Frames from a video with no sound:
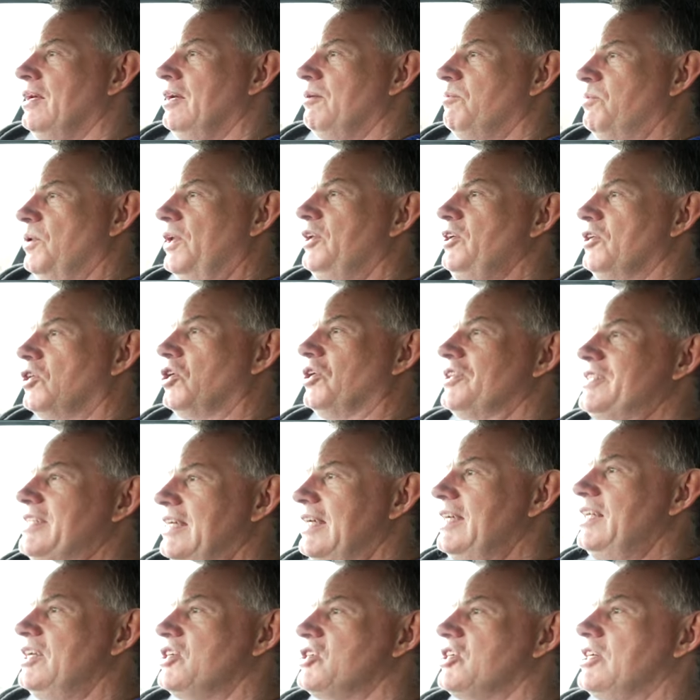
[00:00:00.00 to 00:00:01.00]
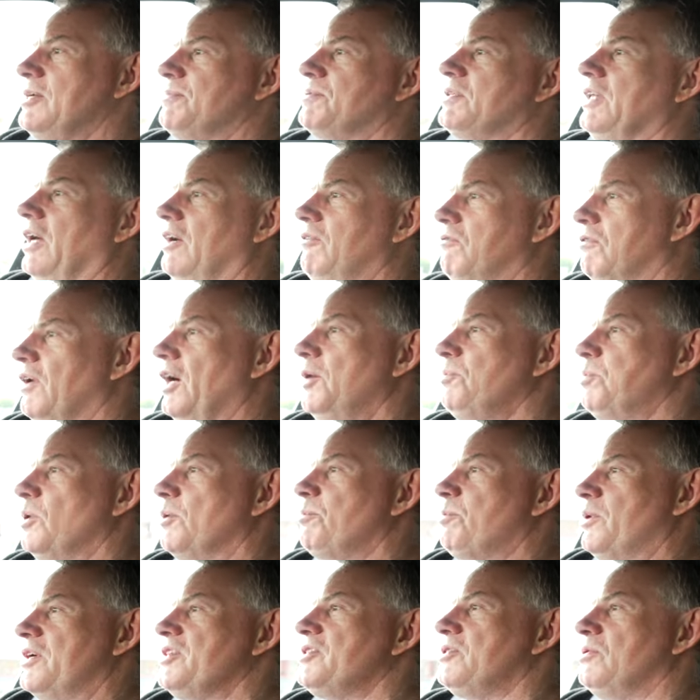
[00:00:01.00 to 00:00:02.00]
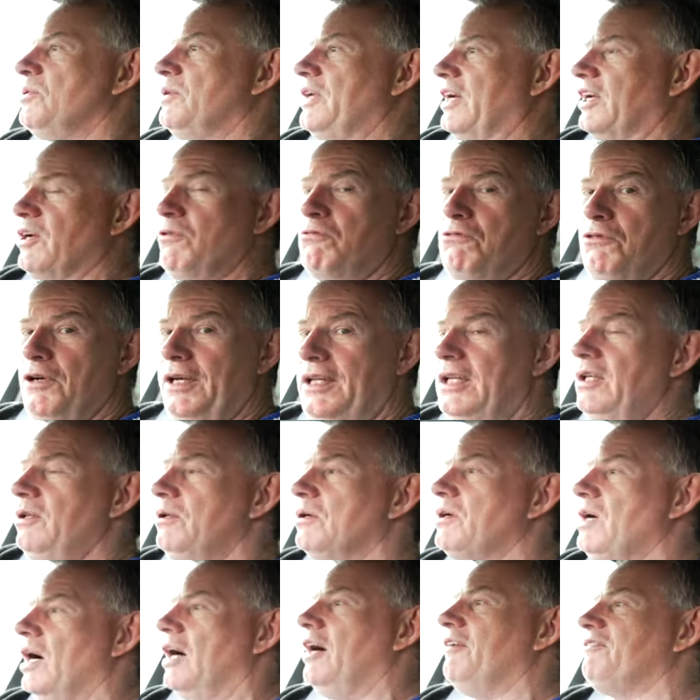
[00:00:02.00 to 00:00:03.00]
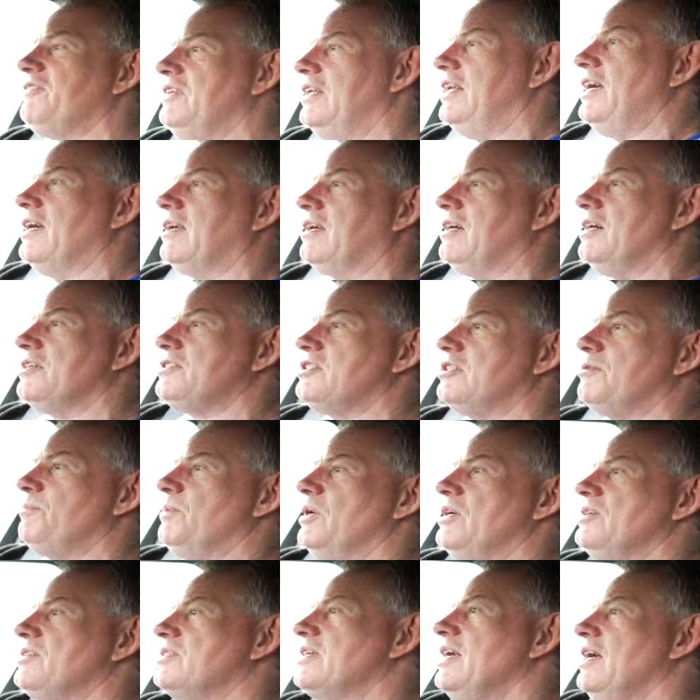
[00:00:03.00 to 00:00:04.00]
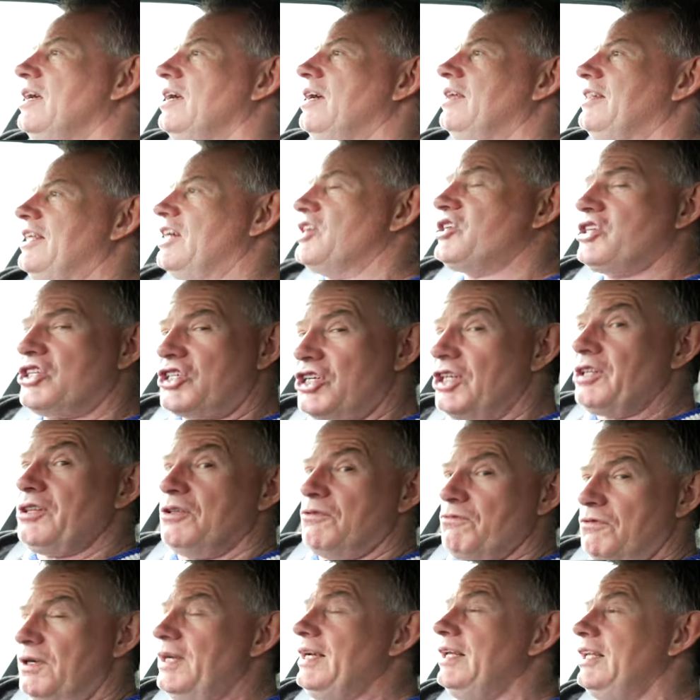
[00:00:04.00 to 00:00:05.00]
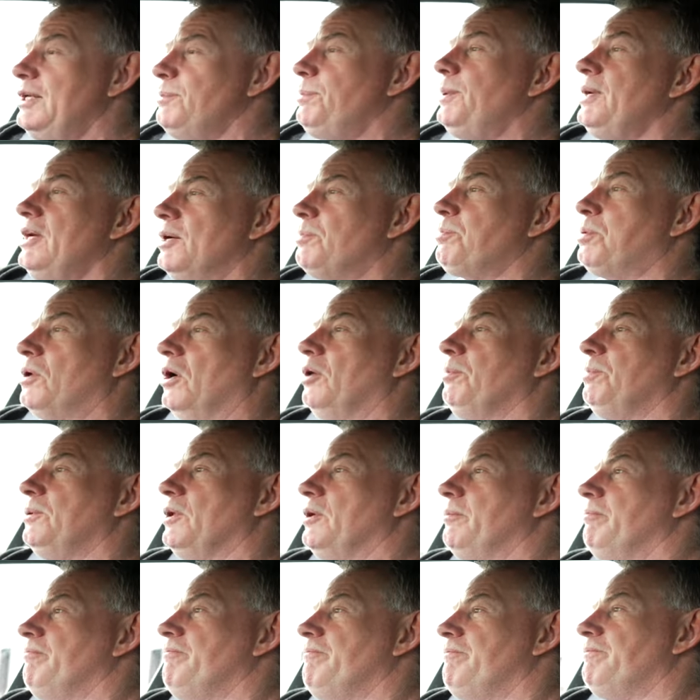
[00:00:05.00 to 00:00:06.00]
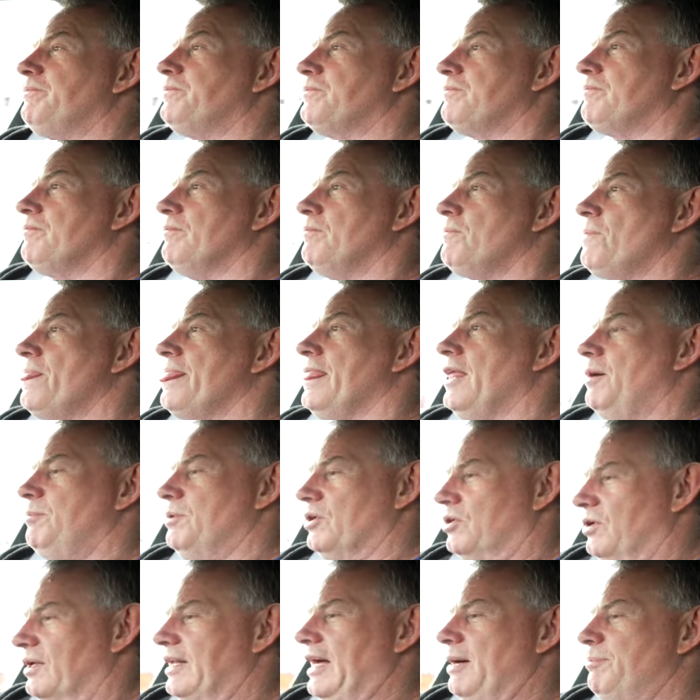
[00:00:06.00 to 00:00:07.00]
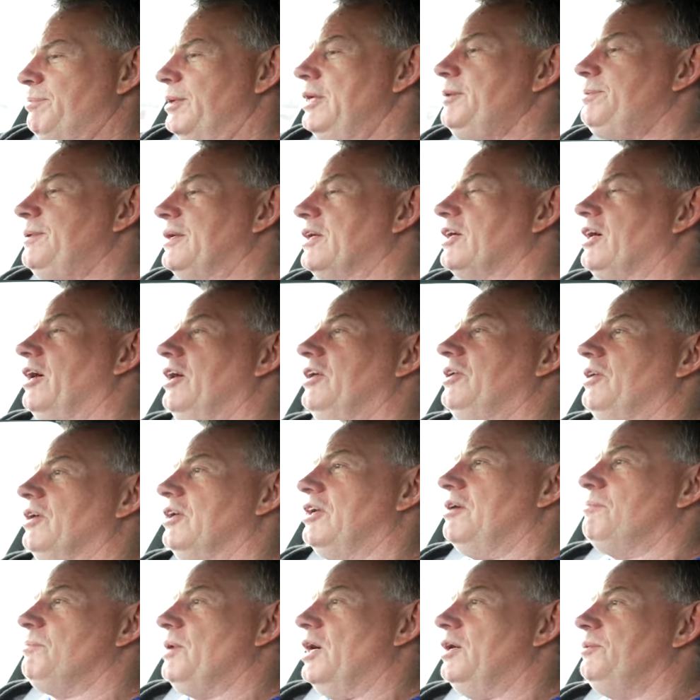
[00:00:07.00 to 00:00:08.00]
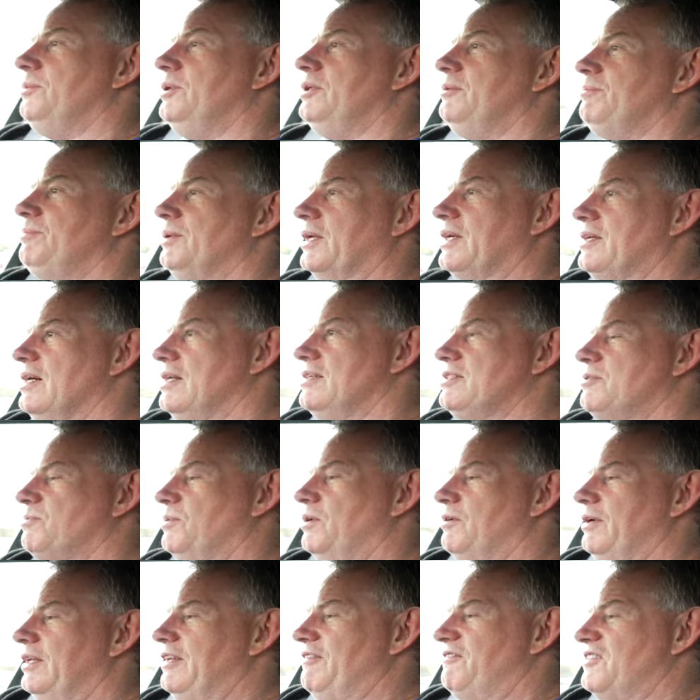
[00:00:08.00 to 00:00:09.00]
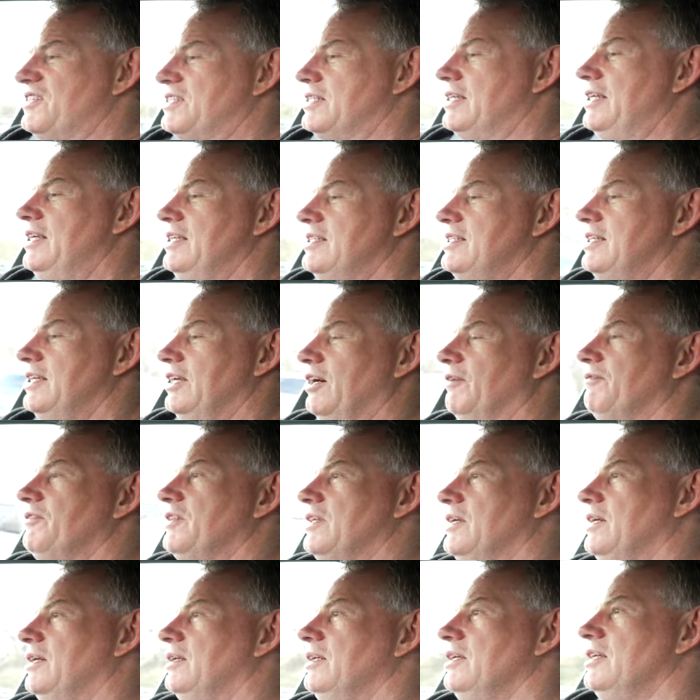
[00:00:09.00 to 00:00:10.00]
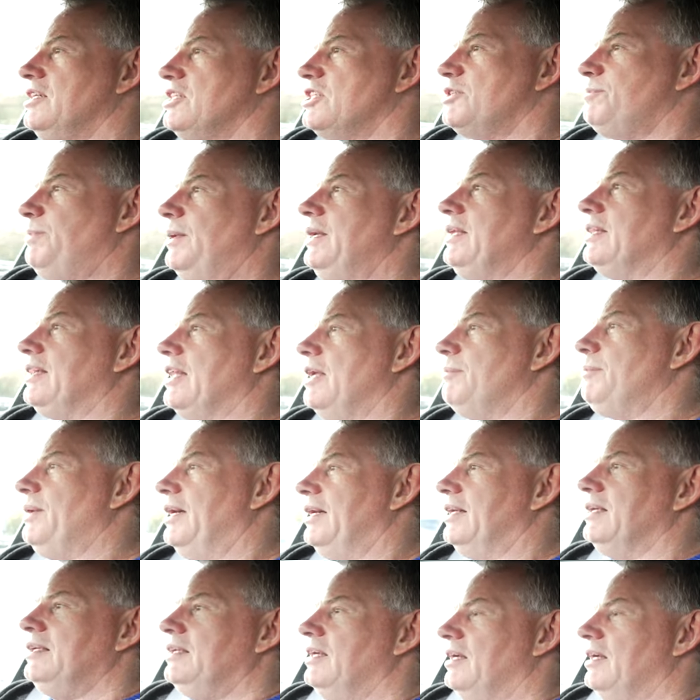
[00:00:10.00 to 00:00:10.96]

When you've got dealerships like Rybrook, Bristol that can really look after their customers, there shouldn't really be a problem. And we've got that beeping going on at the moment because we're in the vicinity of the speed limit